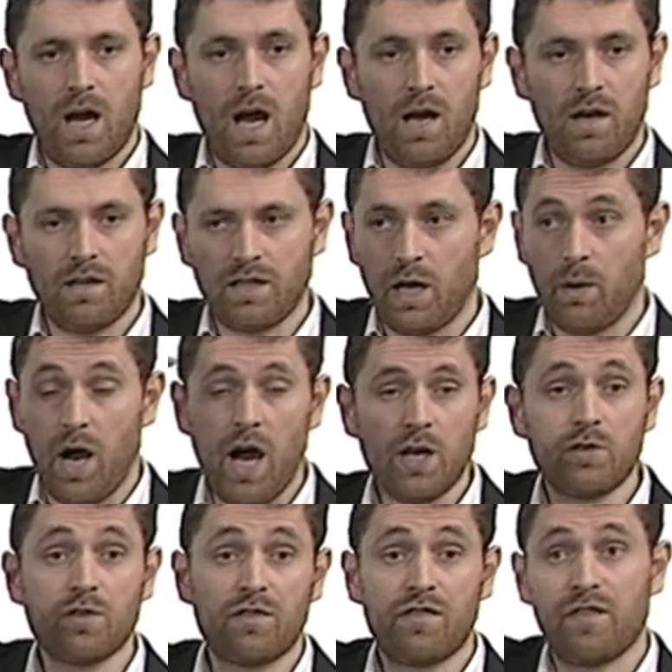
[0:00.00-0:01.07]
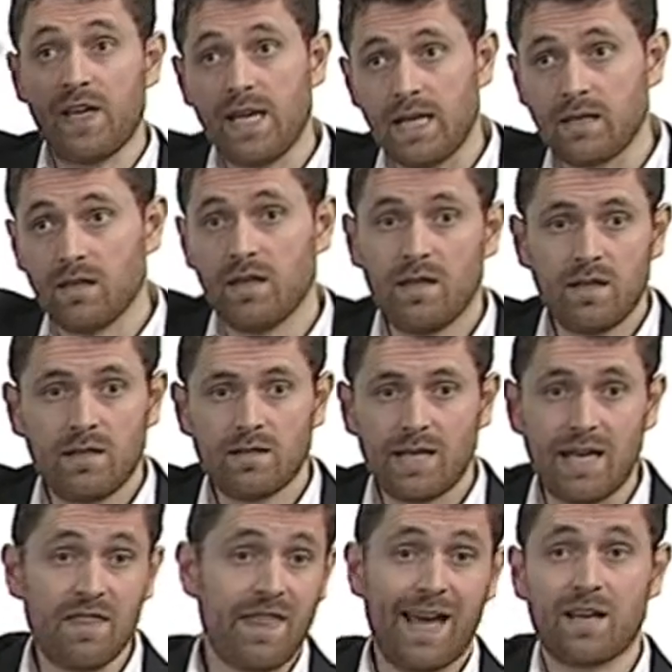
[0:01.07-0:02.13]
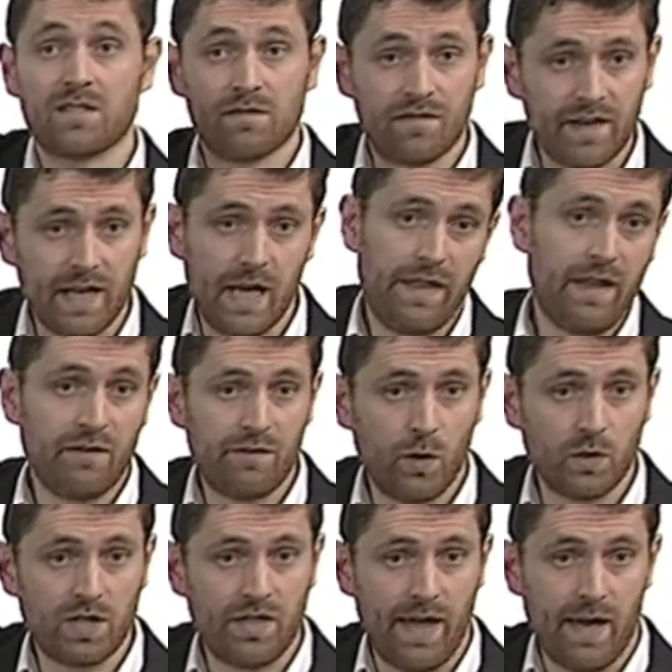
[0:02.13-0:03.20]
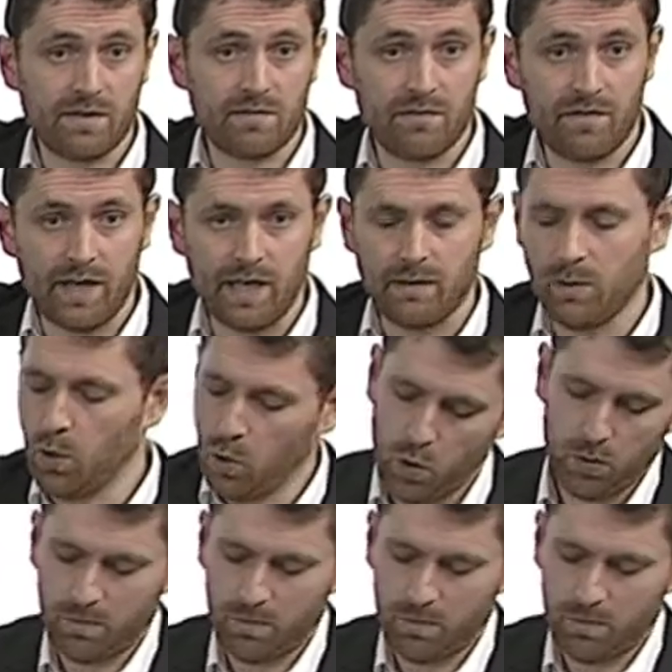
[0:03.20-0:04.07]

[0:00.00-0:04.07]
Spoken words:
100 feet, 10,000 feet, and then 40,000 feet, or